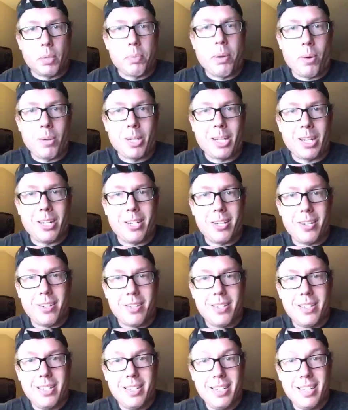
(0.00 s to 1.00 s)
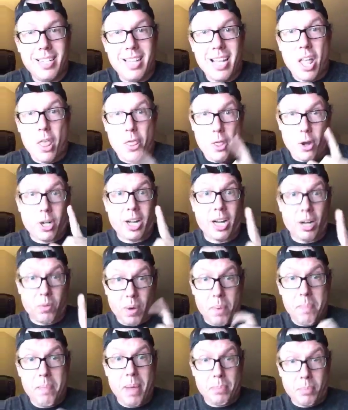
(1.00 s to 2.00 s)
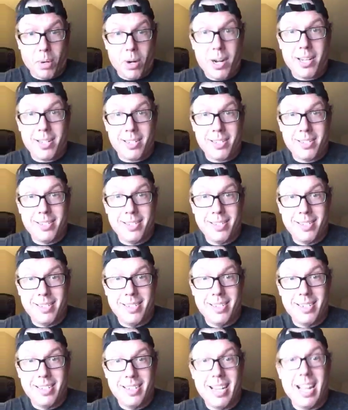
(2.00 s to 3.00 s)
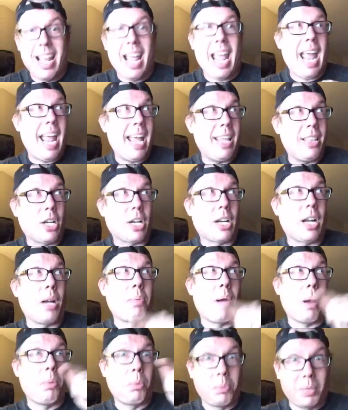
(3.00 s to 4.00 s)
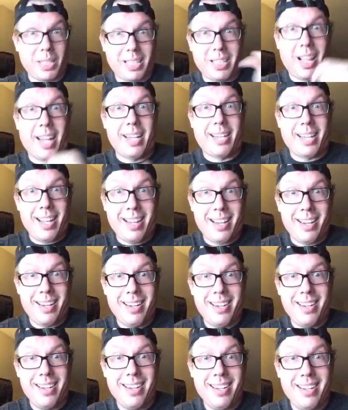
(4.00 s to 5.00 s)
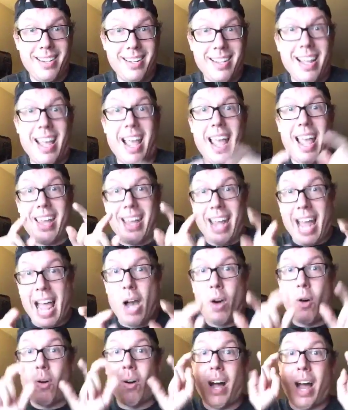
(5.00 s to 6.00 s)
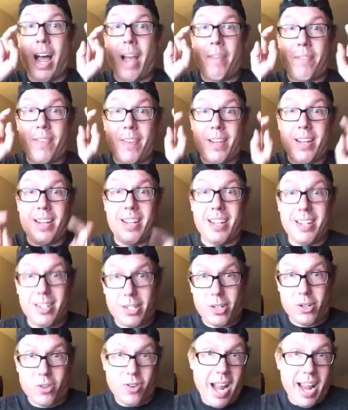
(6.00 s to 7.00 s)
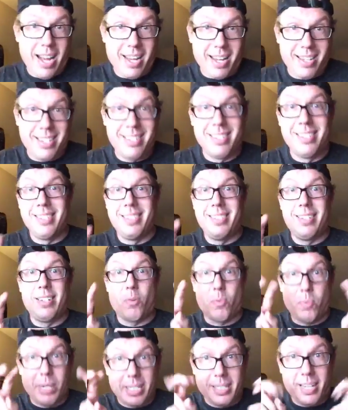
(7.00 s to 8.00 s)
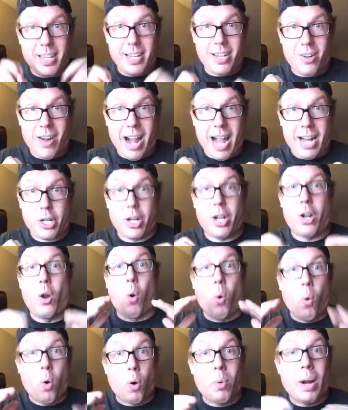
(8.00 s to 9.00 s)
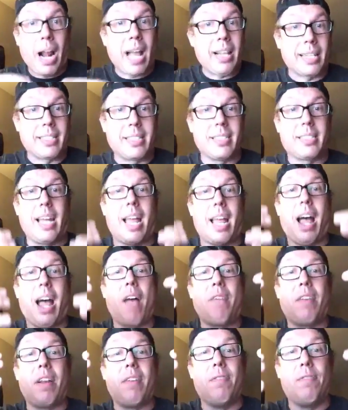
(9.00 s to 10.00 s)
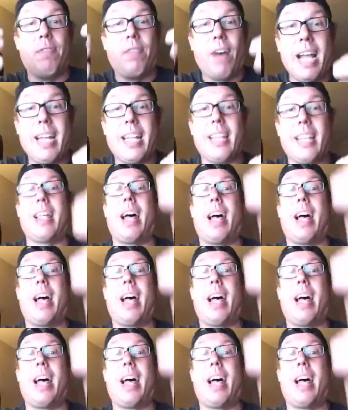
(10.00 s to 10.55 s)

they're probably going to do? They're going to remember it and they're going to probably like it. And now I've created recent interaction, or what I like to say, I've invited